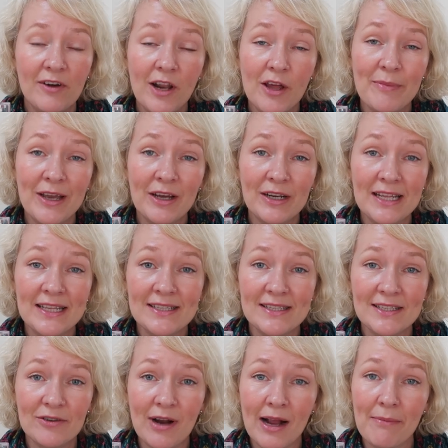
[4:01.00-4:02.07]
follow me on
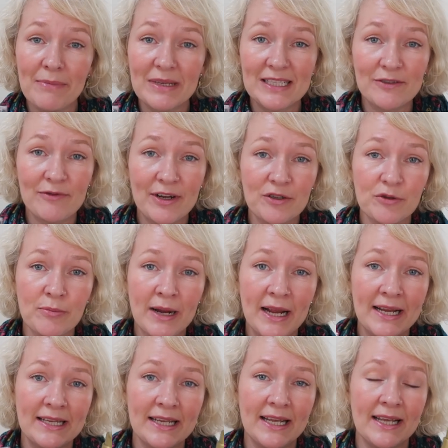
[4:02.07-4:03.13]
Instagram, Mrs. Rachel
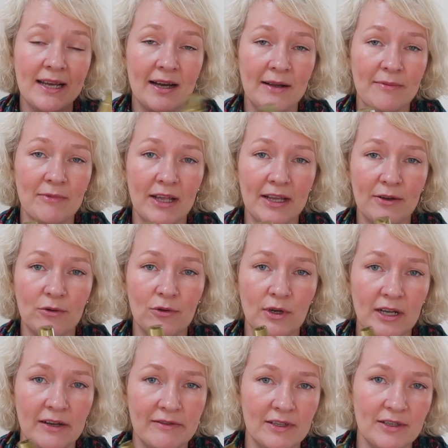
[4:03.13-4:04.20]
Brady. I'm like
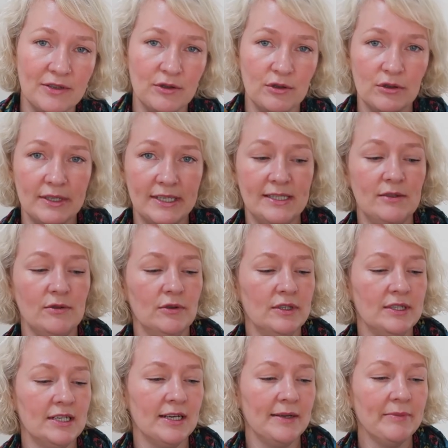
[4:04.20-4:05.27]
all over the stories all
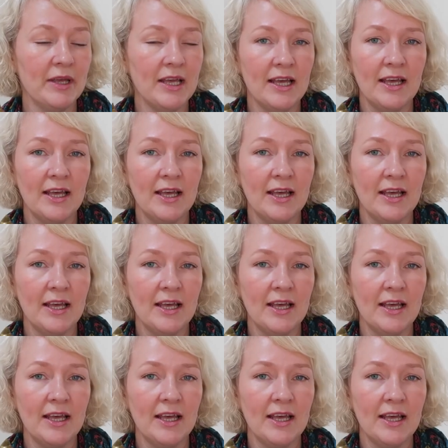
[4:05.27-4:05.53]
the time.